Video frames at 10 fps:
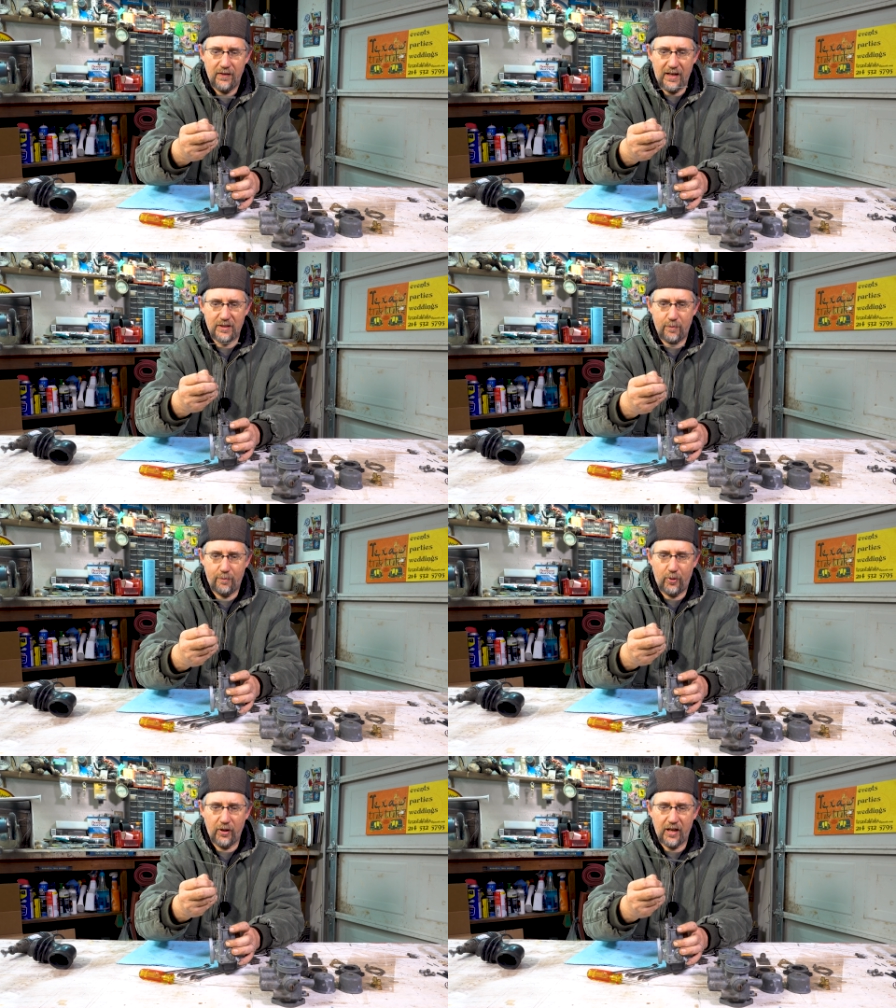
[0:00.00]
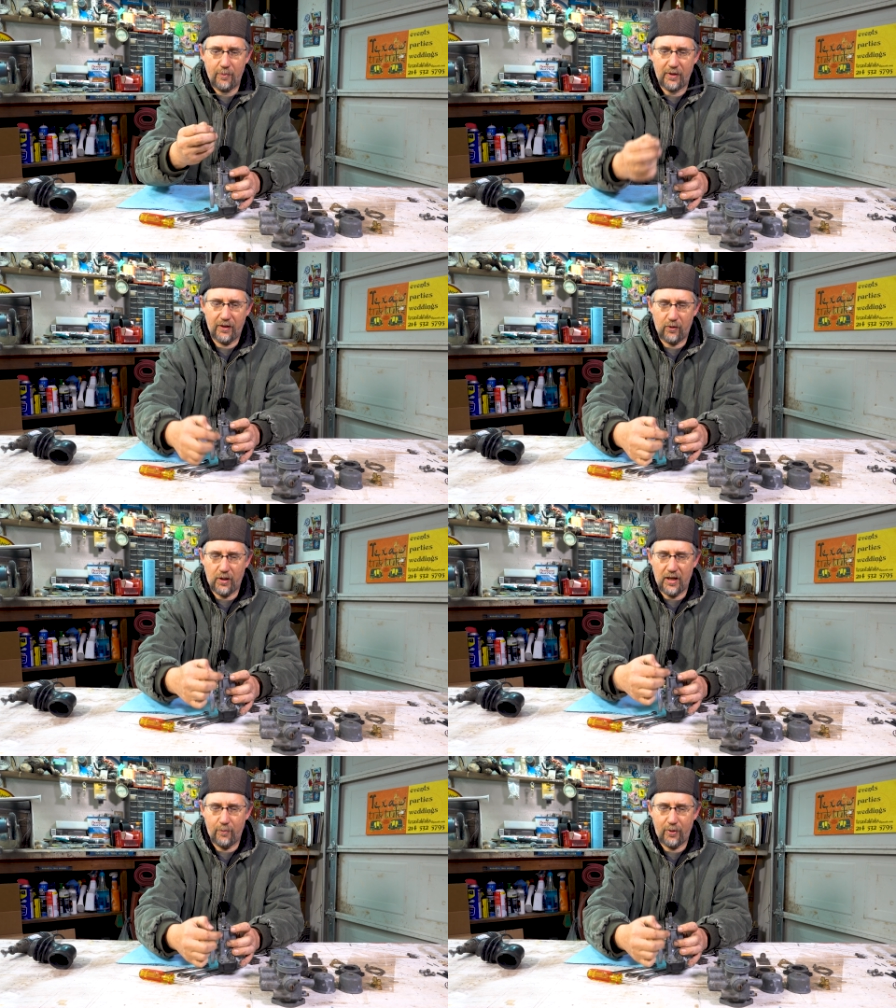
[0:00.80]
that's pulling up a little
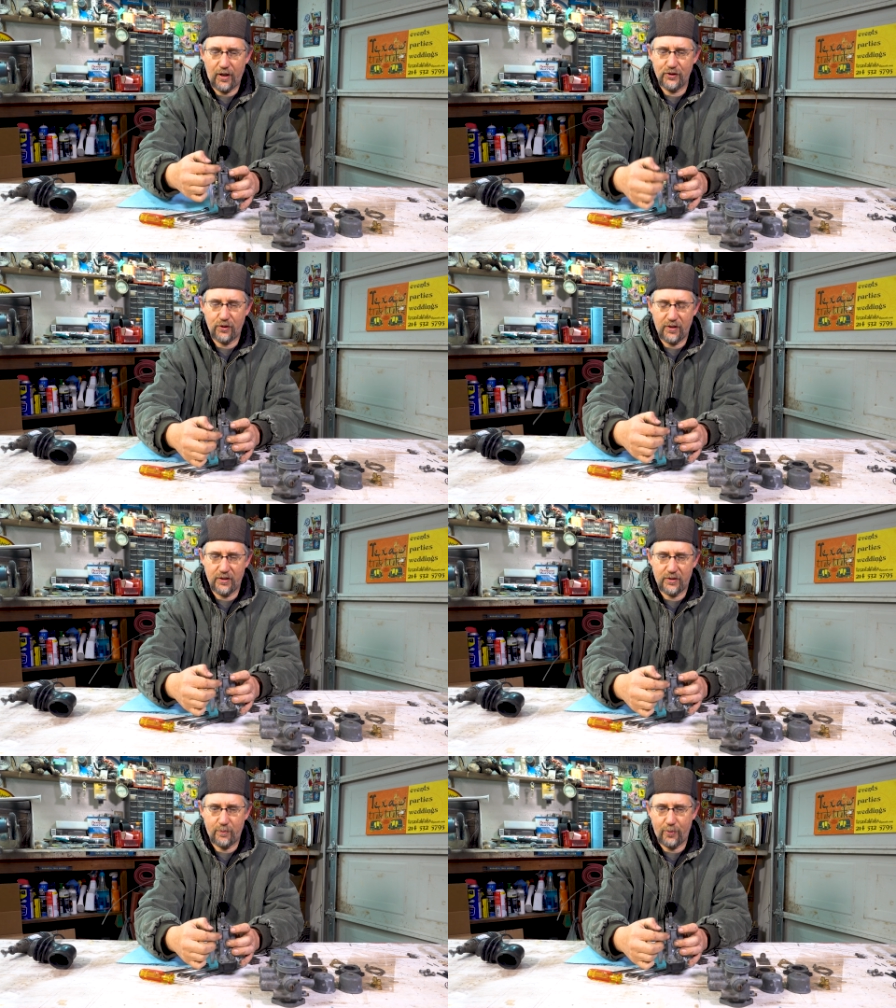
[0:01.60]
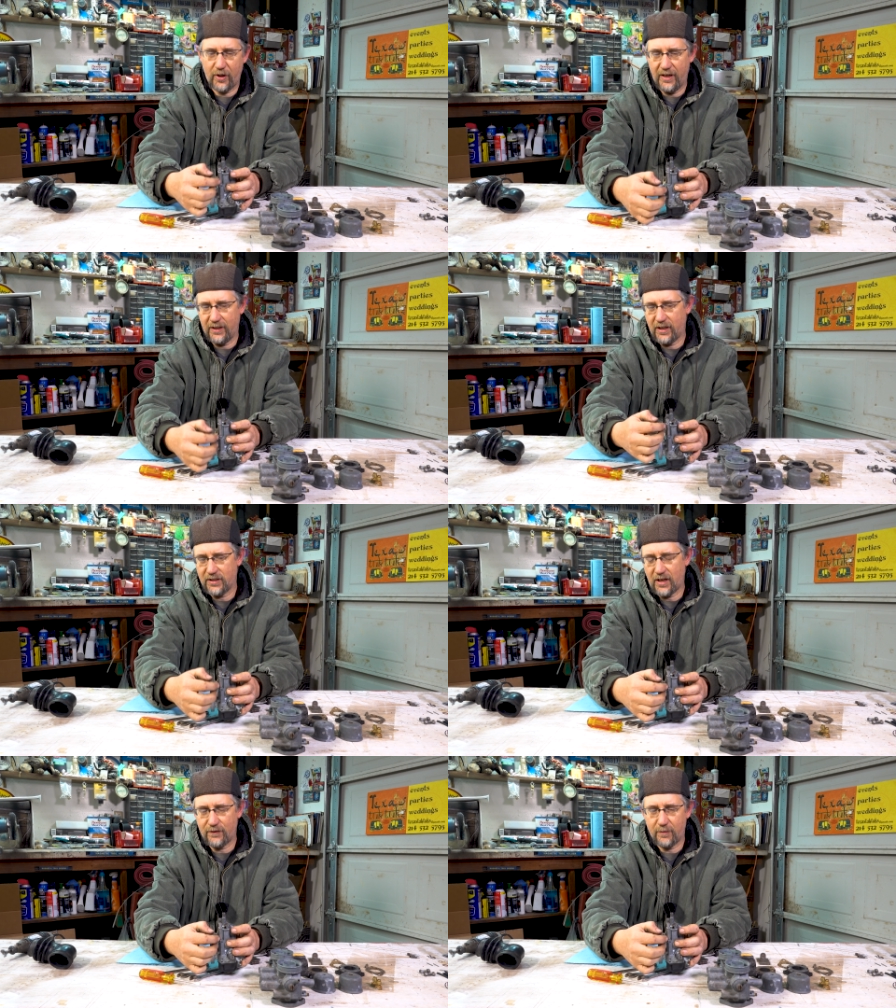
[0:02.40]
plunger and a spring that
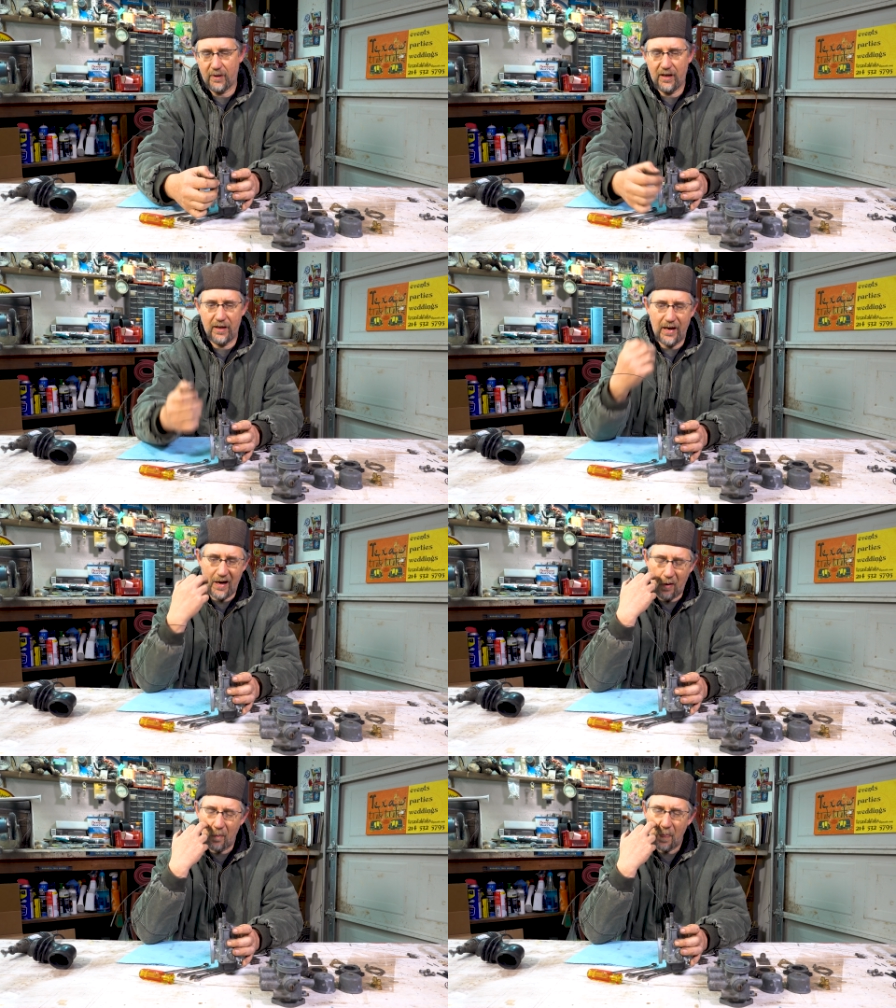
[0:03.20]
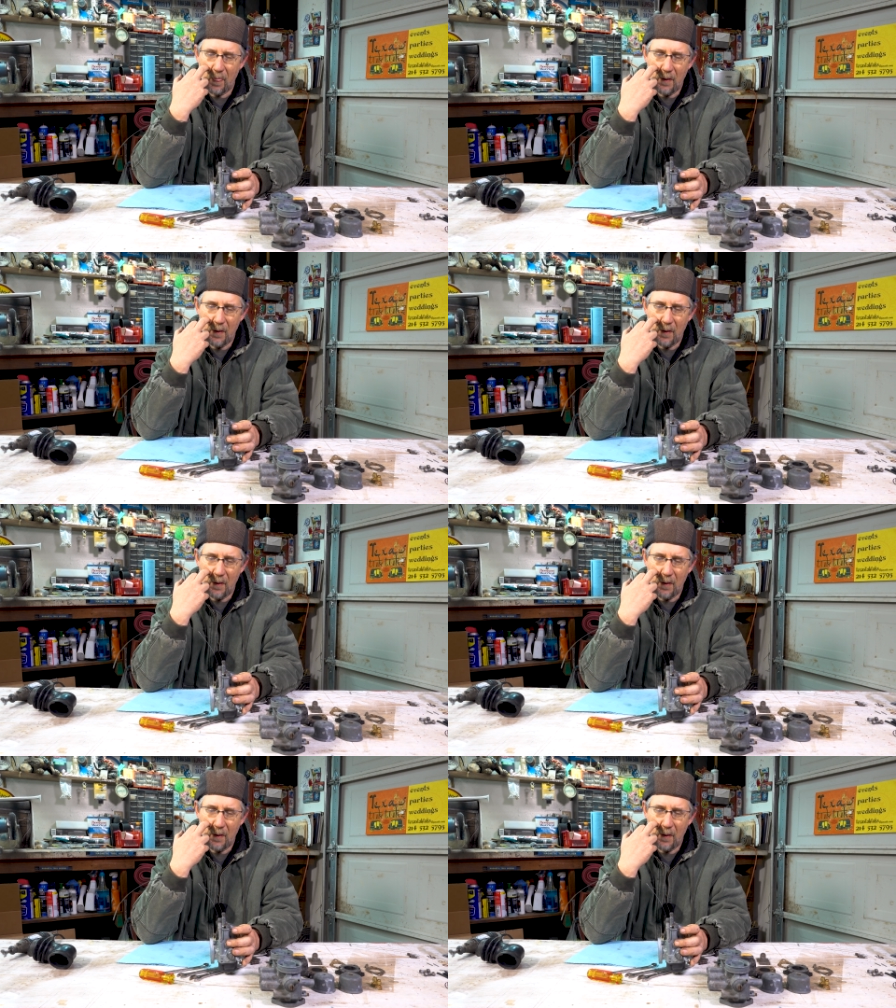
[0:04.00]
cuts off some air.